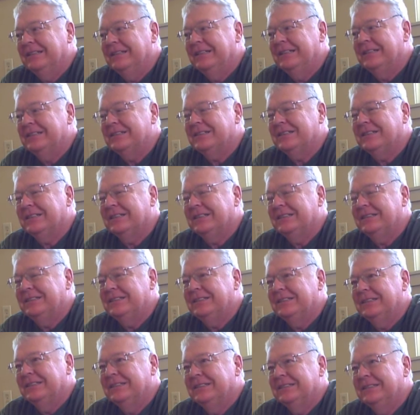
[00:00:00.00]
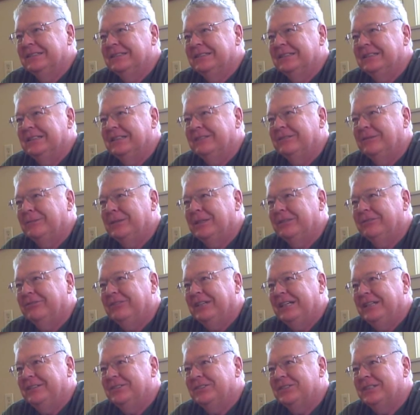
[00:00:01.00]
disc cards. I have about
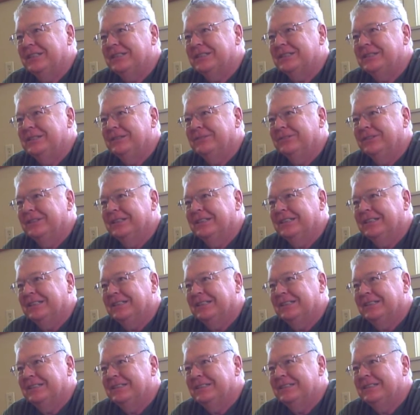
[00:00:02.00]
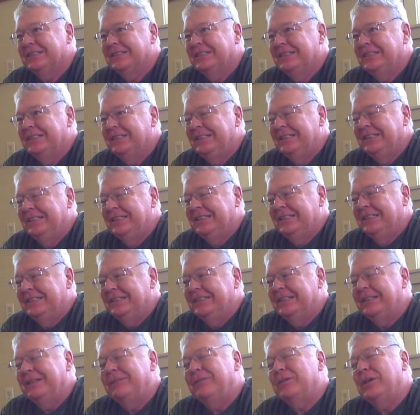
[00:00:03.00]
5-6 different cards.
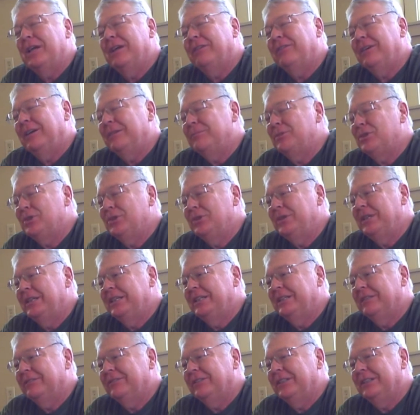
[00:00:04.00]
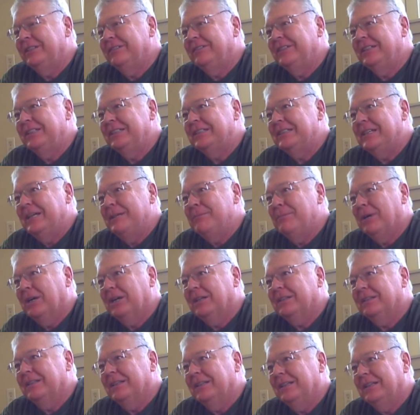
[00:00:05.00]
Then if I'm shooting different events, I
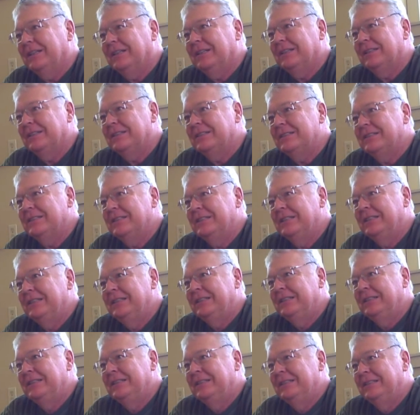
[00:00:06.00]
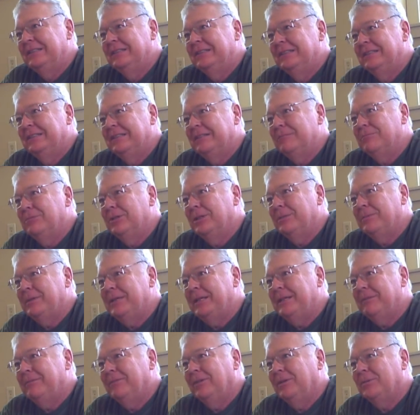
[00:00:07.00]
mark the cards and put them in
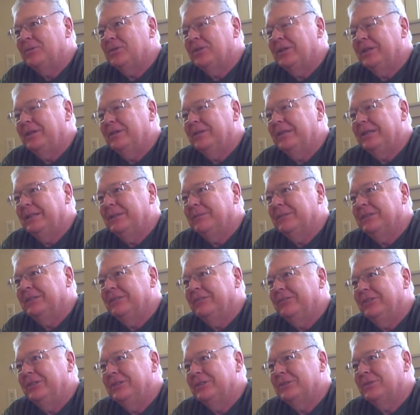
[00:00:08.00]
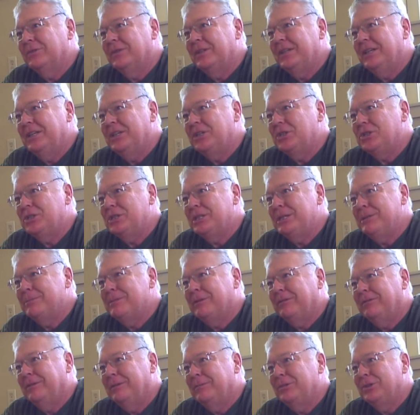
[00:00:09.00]
envelopes so I don't get them confused with each team
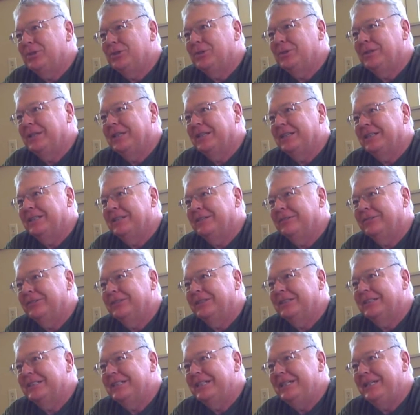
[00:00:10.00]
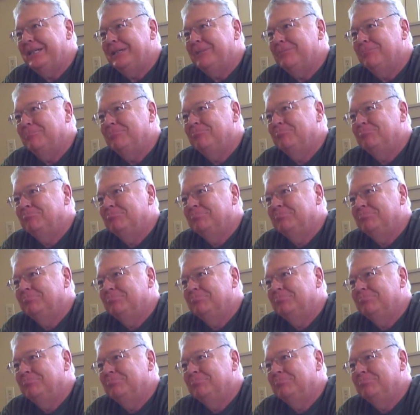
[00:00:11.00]
if I'm shooting a different team.